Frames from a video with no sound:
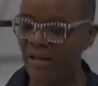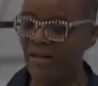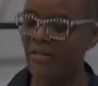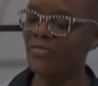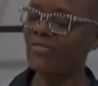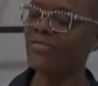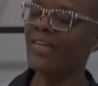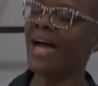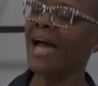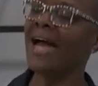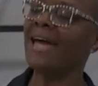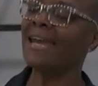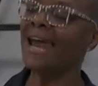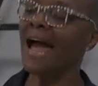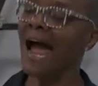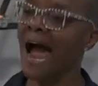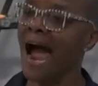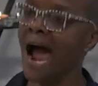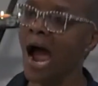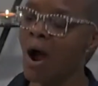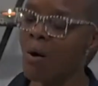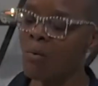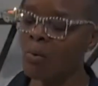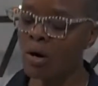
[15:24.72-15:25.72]
that
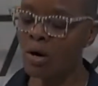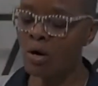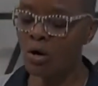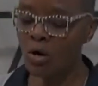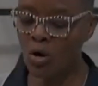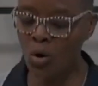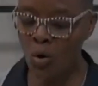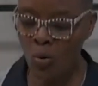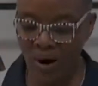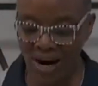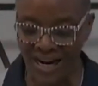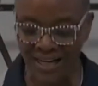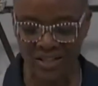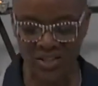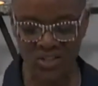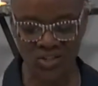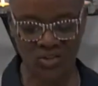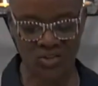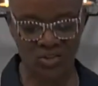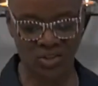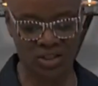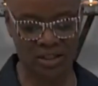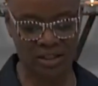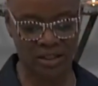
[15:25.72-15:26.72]
our
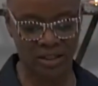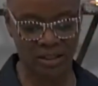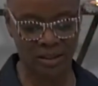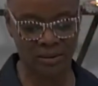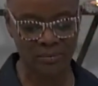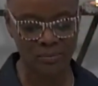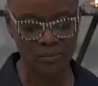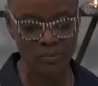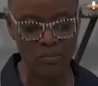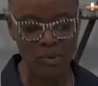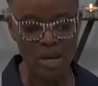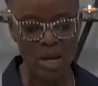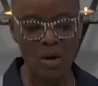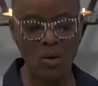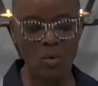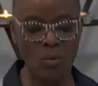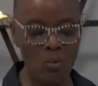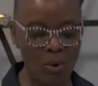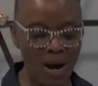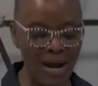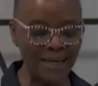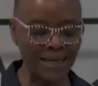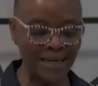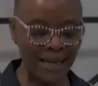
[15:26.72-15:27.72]
question,
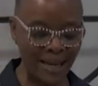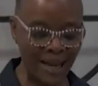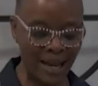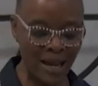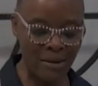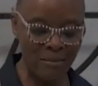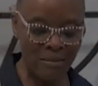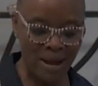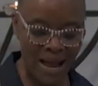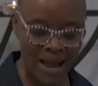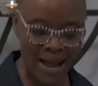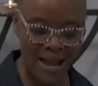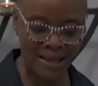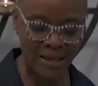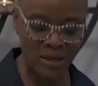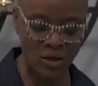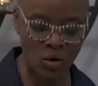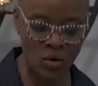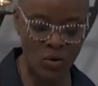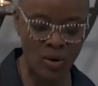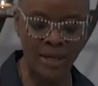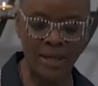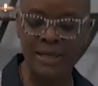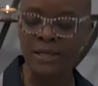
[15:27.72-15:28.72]
what am I
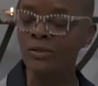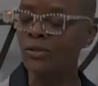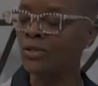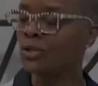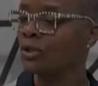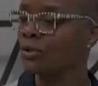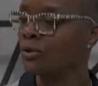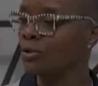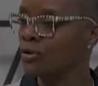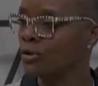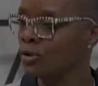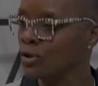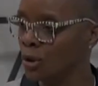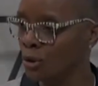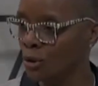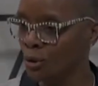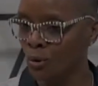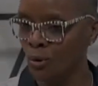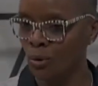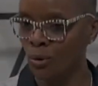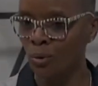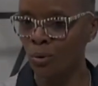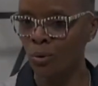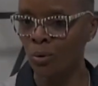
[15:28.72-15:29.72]
going to
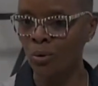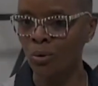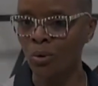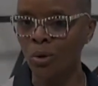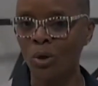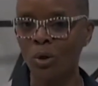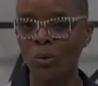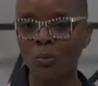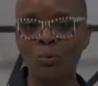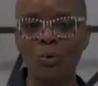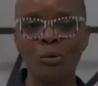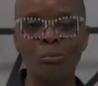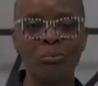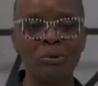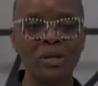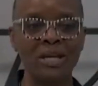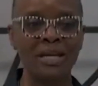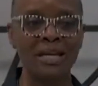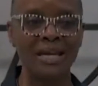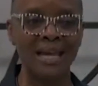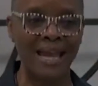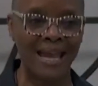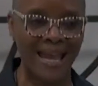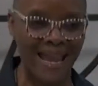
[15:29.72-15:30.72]
do, will
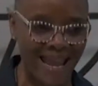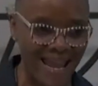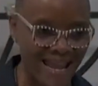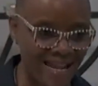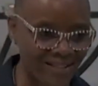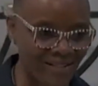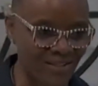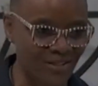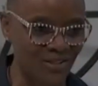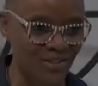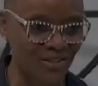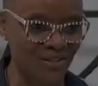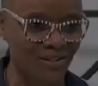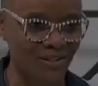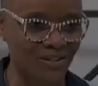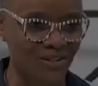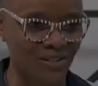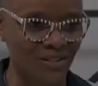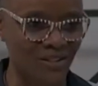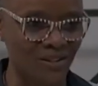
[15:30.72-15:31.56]
be answered.